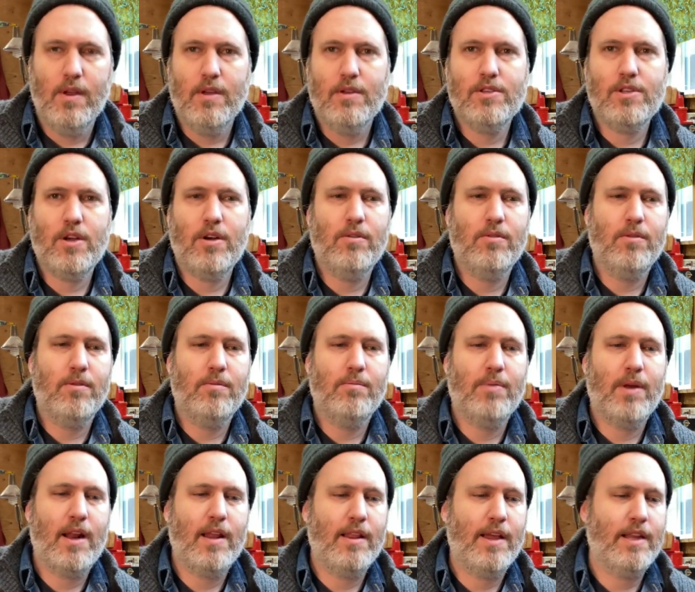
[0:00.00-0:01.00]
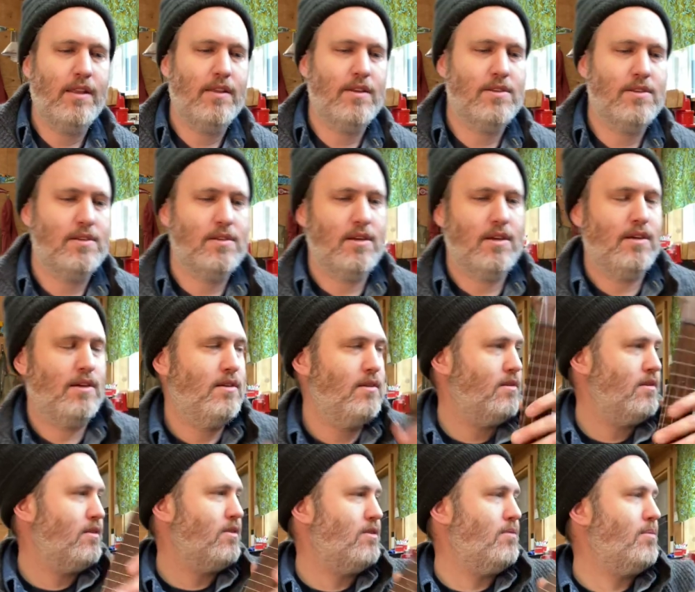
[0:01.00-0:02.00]
So, but I like this uh,
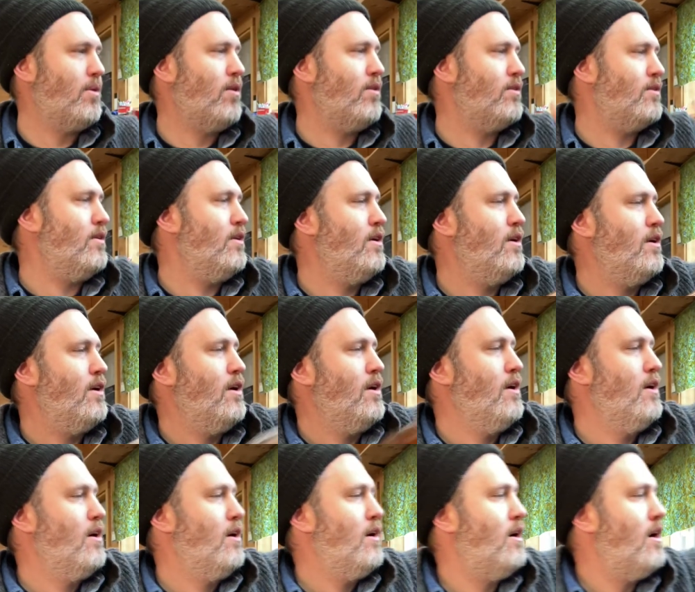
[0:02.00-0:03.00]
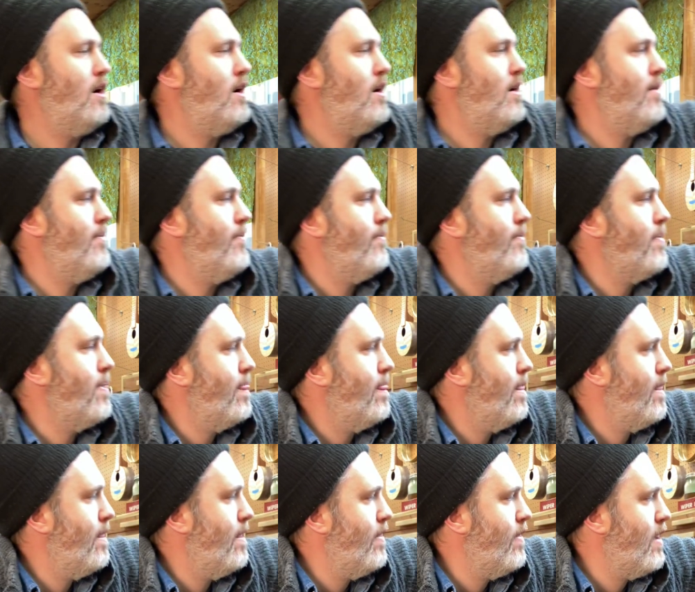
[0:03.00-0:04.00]
little Martin. Um,
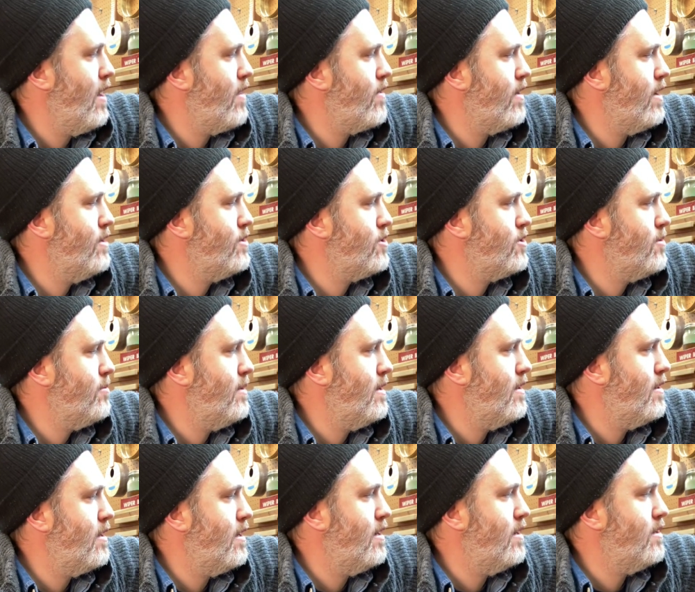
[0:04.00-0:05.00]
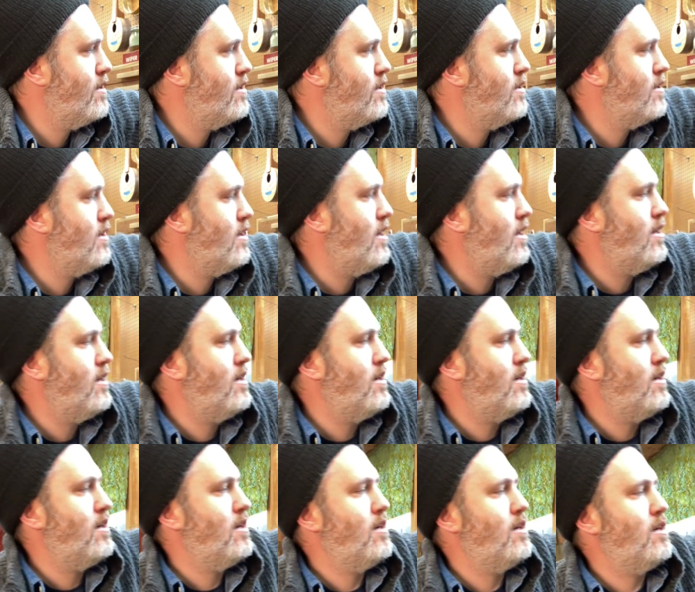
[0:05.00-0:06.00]
the other instrument that is
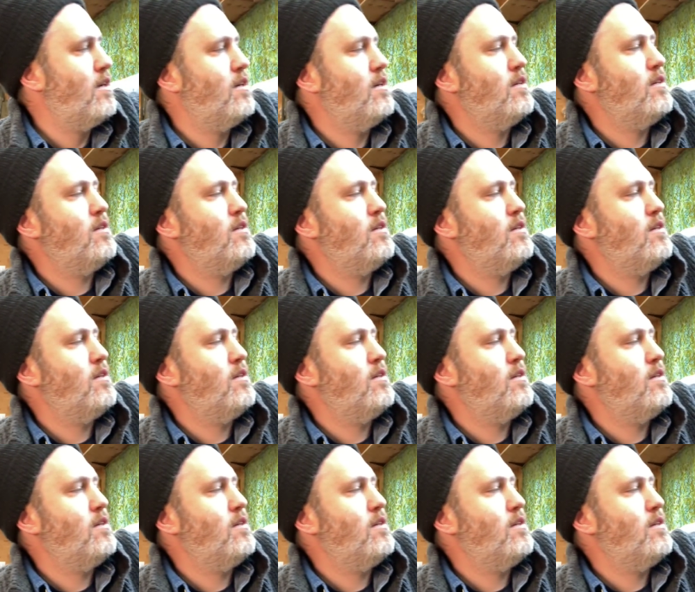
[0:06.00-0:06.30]
uh,